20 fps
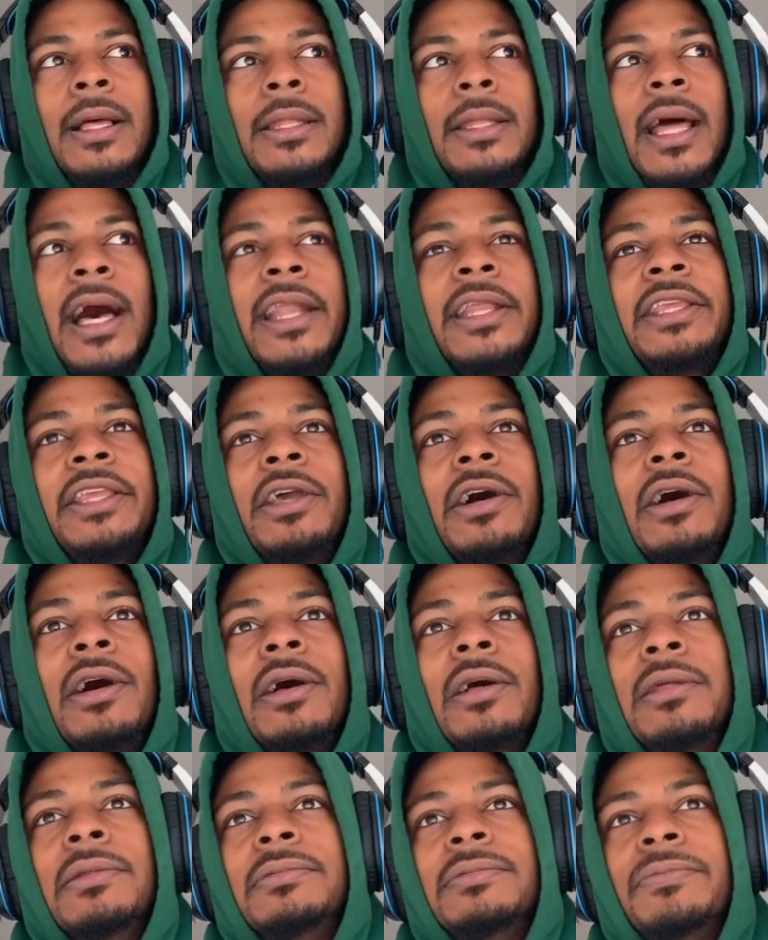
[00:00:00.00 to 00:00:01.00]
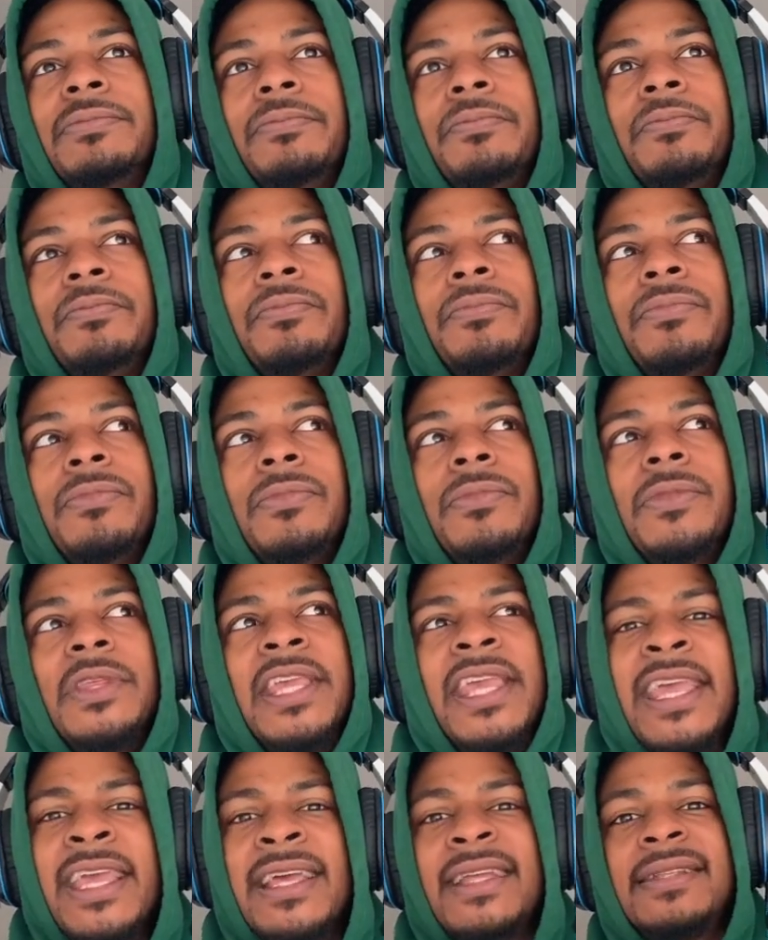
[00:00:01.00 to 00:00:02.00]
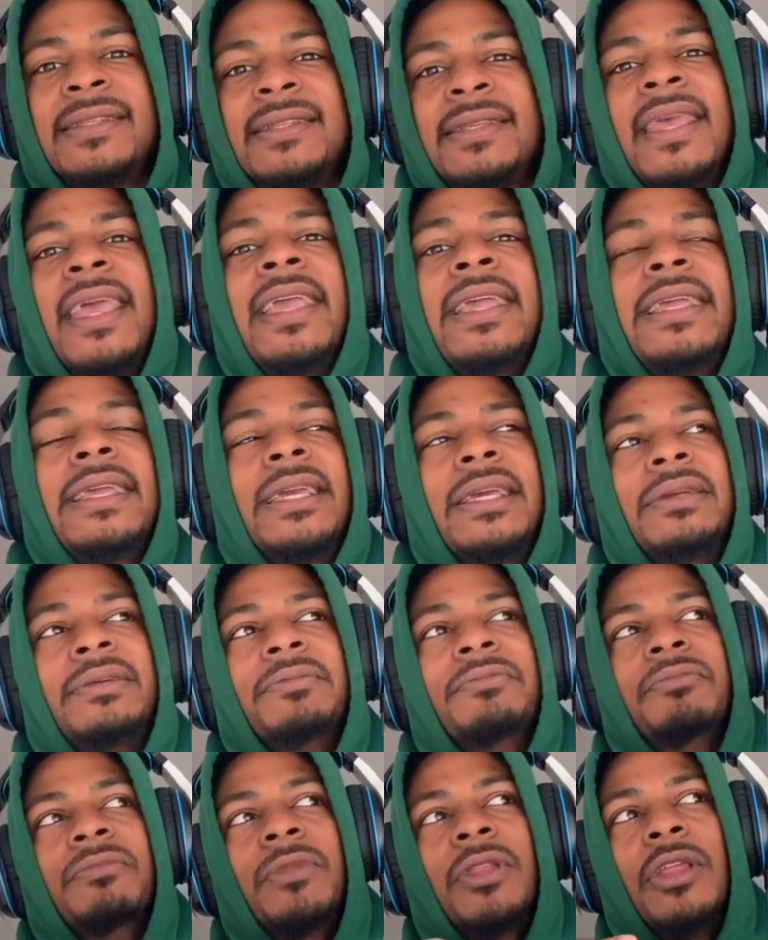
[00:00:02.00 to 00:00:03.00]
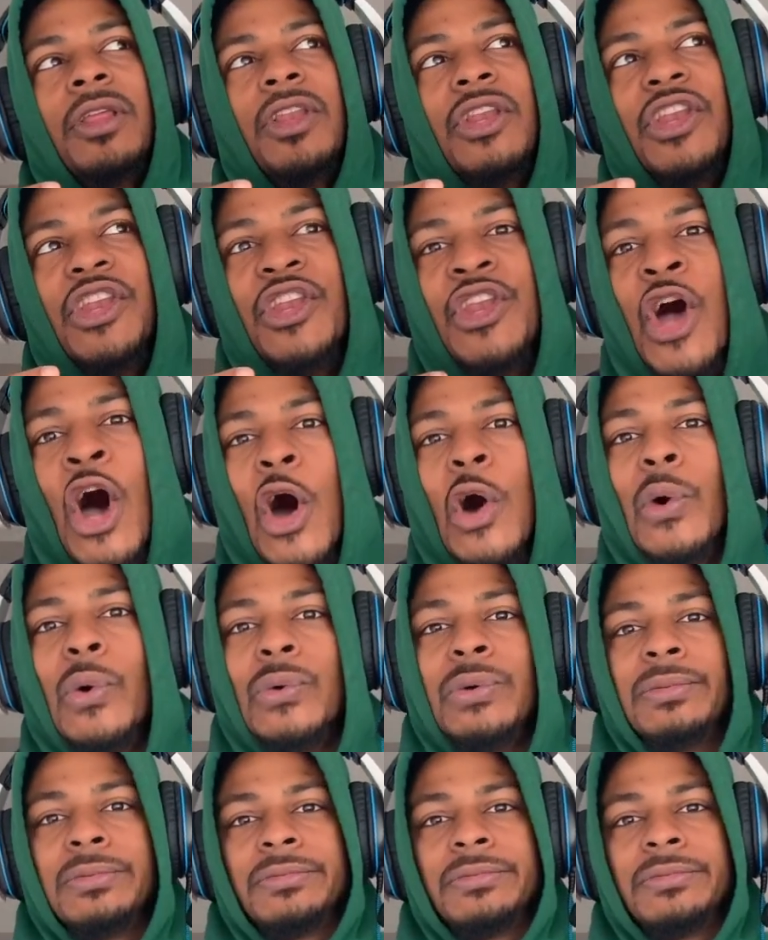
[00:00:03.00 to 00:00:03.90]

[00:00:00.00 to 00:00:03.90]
A lot of y'all can't take no